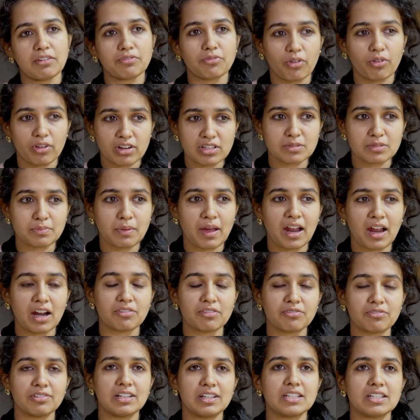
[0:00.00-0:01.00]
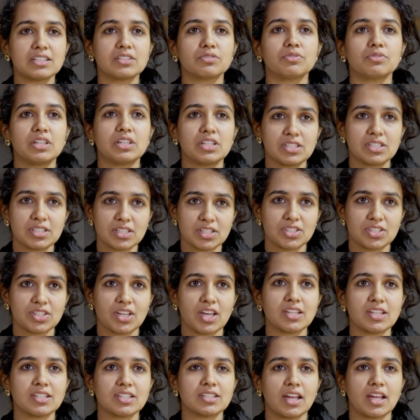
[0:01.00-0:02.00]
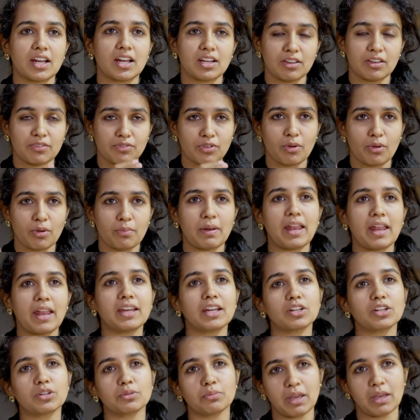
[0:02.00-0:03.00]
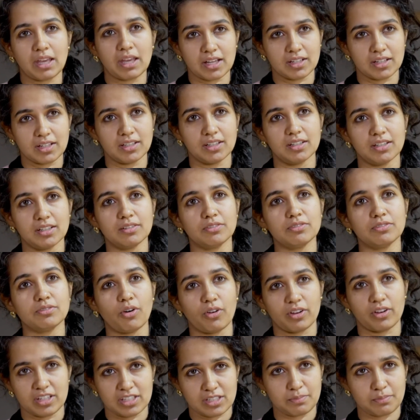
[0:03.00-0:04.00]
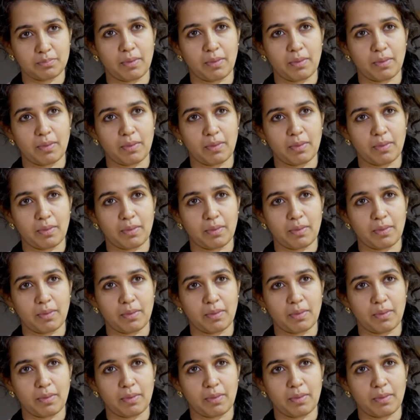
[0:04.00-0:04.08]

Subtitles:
Forest by Heartfulness, we suggest that if you're planning to make a forest